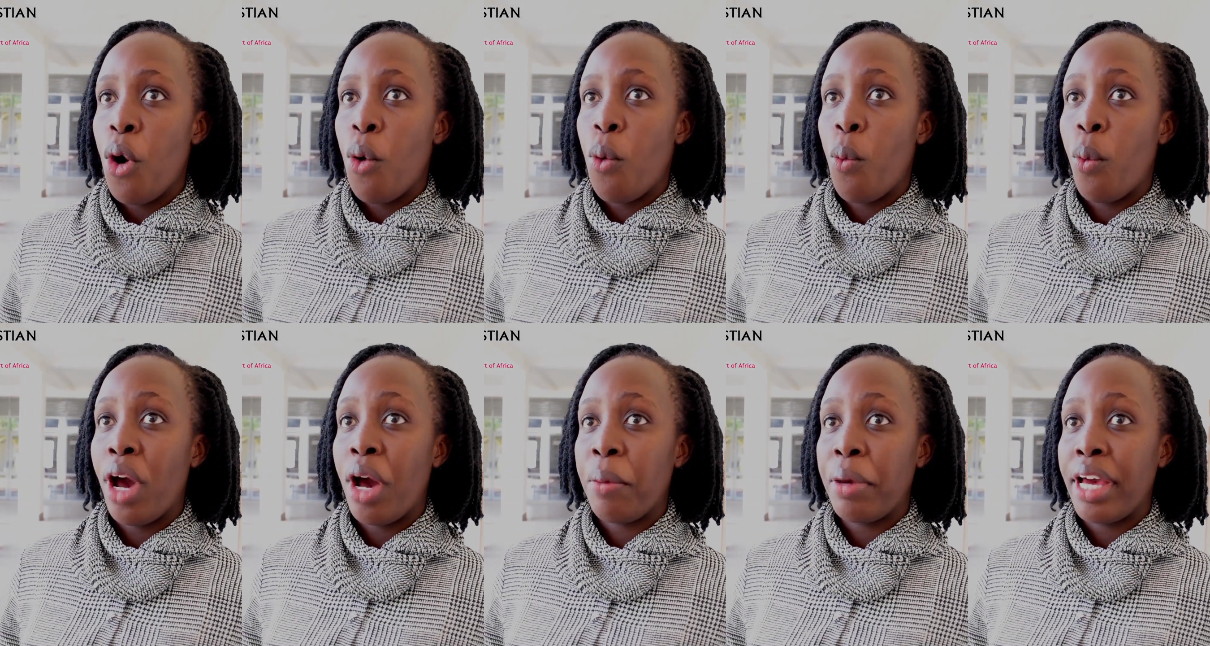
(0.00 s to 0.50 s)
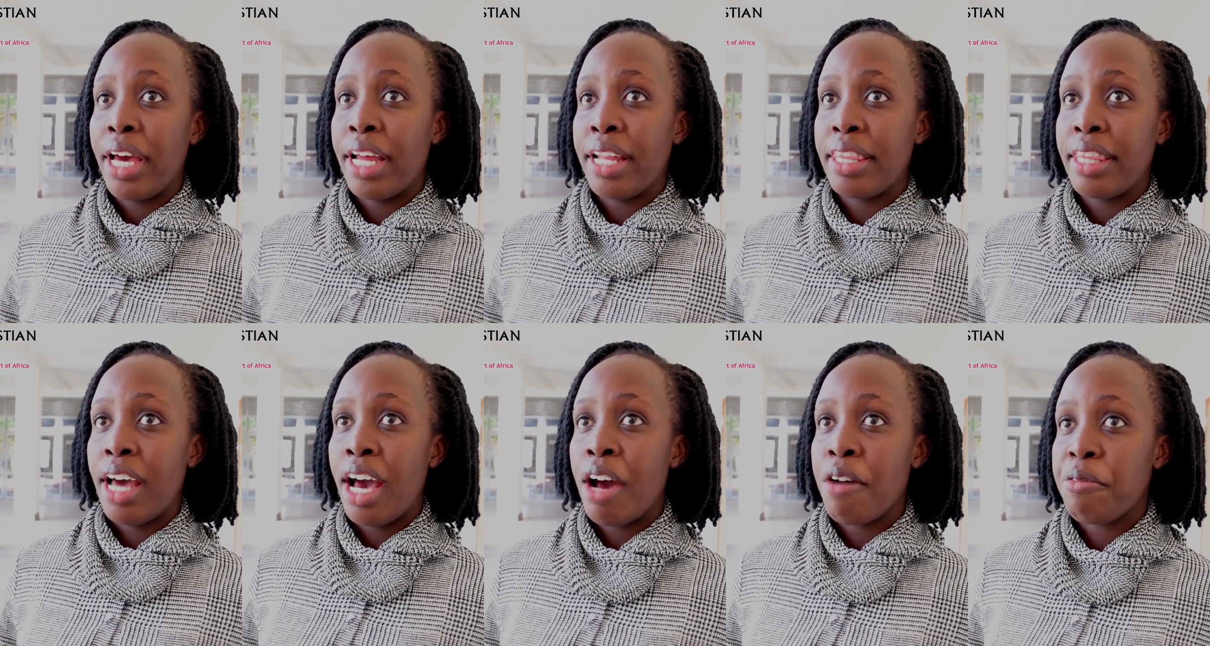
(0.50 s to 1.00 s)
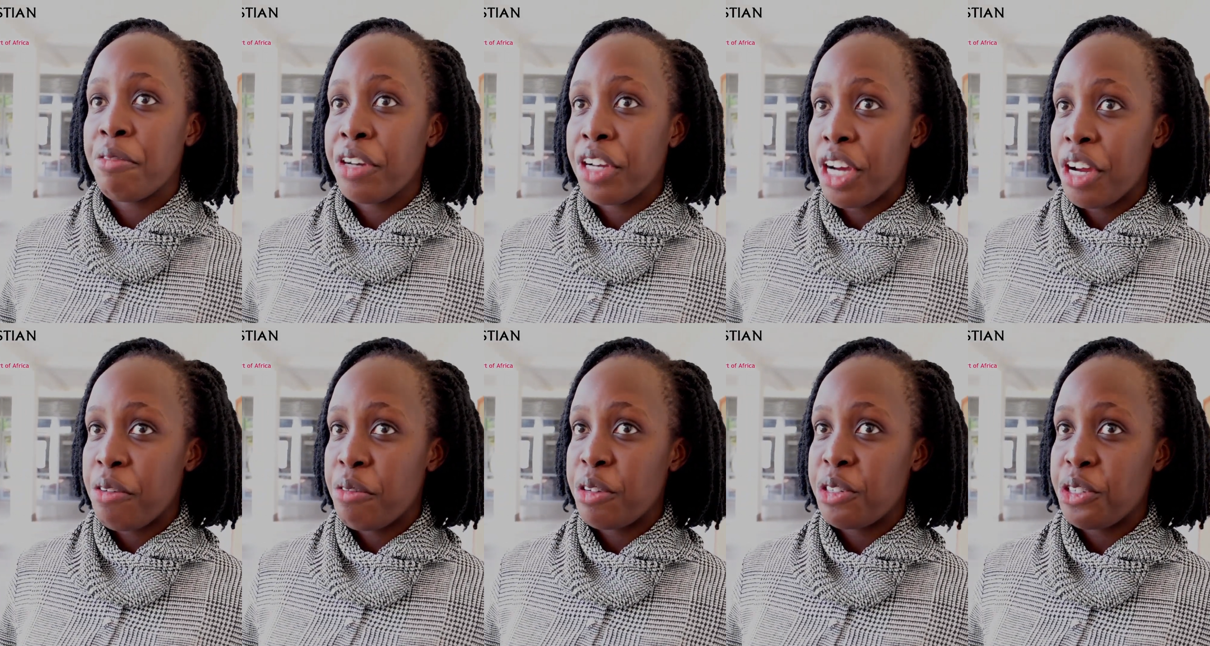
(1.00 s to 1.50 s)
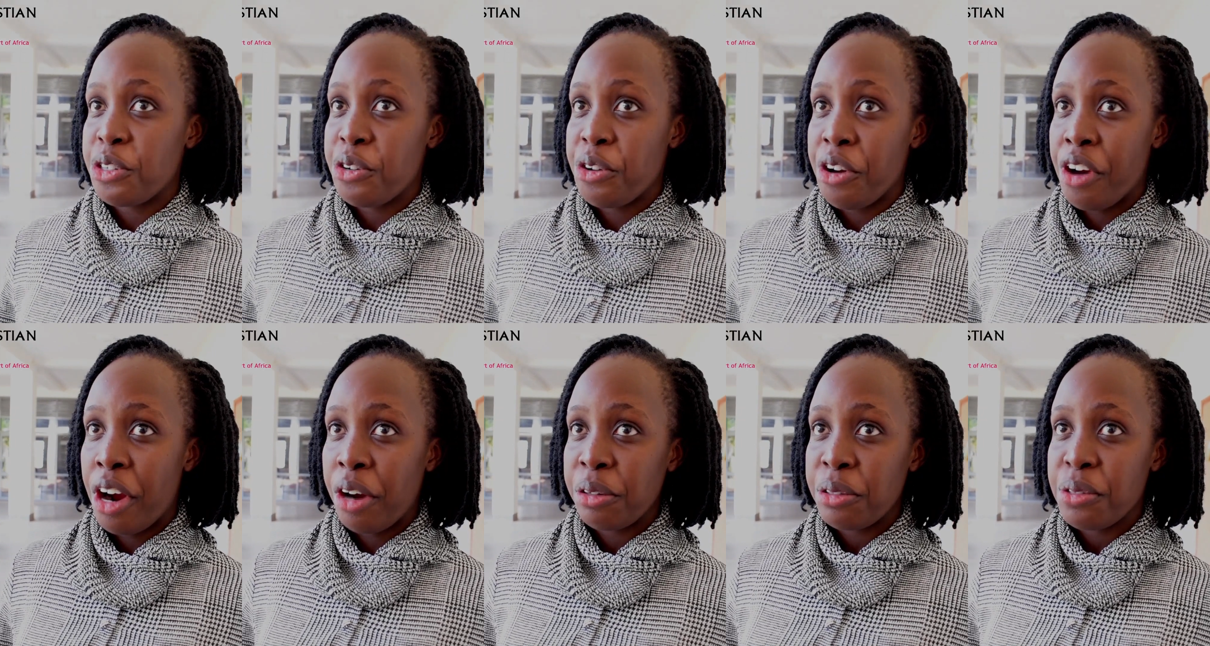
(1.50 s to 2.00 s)
where we had the African regional
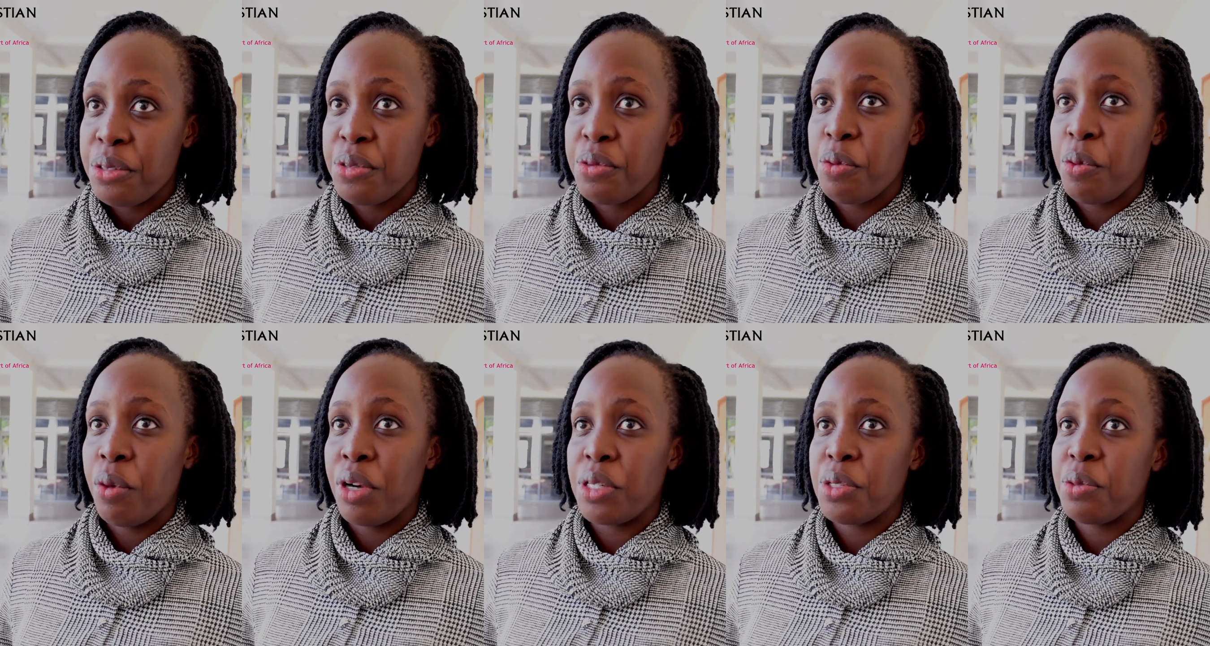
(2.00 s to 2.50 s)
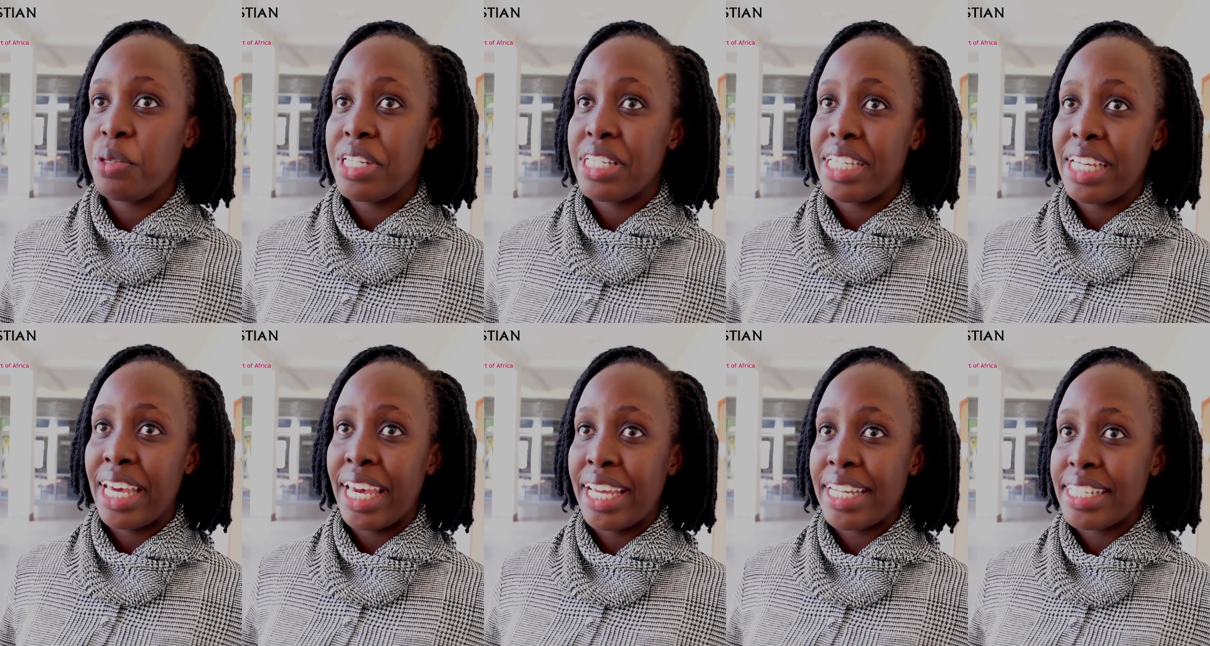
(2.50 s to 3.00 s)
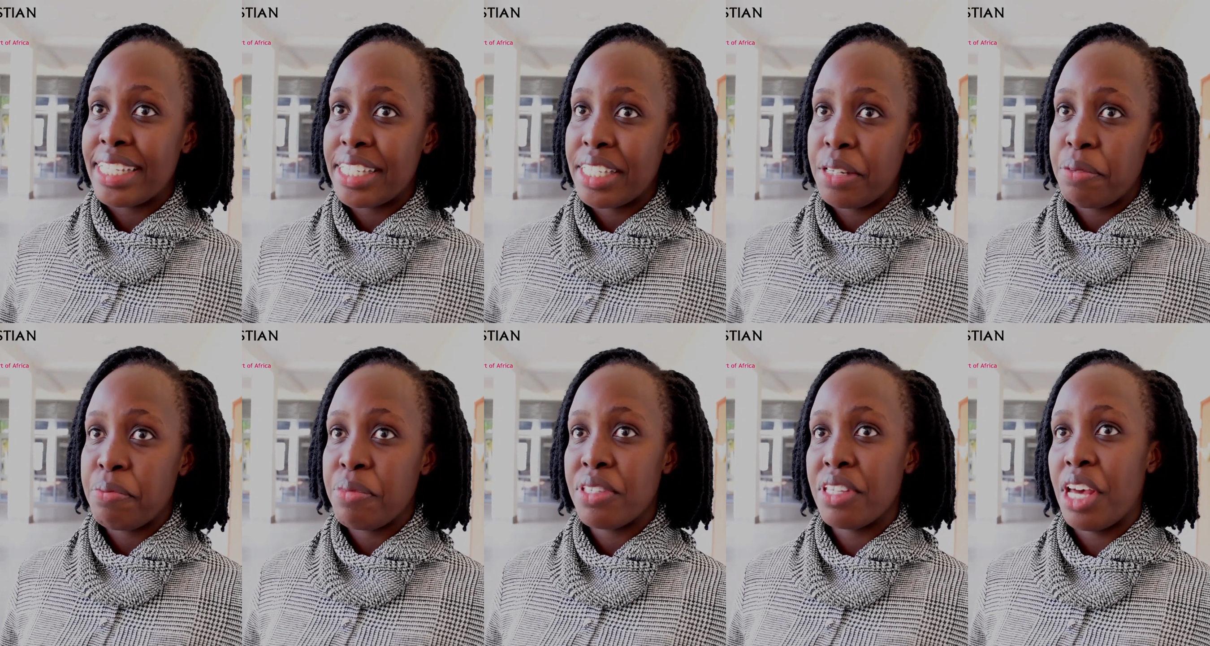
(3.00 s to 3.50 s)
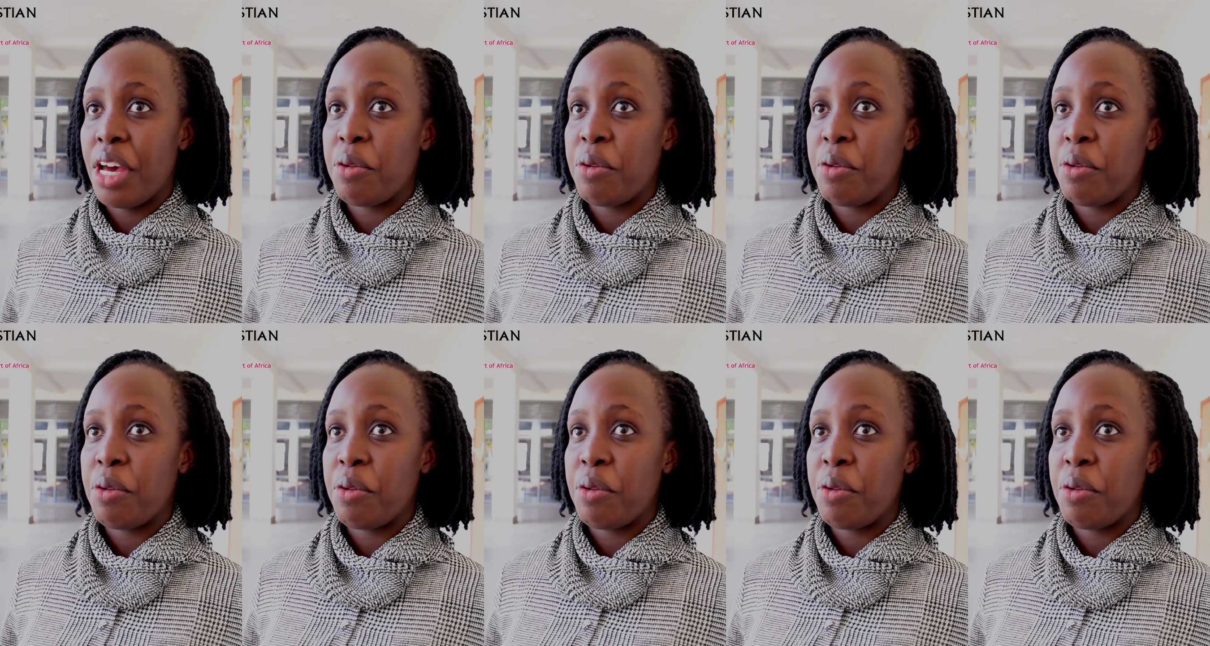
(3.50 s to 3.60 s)
rounds, were 28 teams,